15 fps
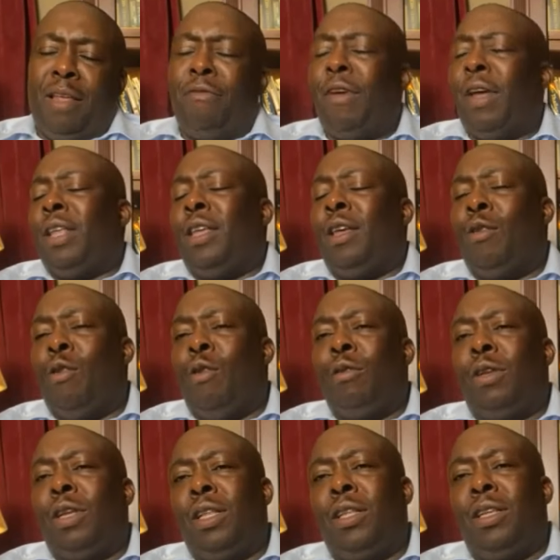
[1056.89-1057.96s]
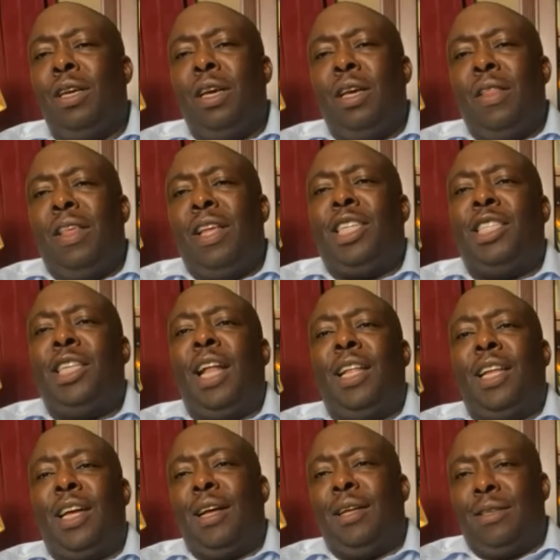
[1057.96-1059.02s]
In fact, he called it the
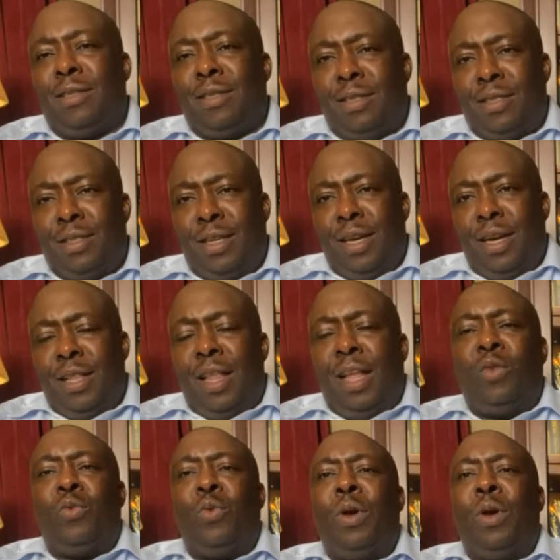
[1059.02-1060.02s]
shenanigans that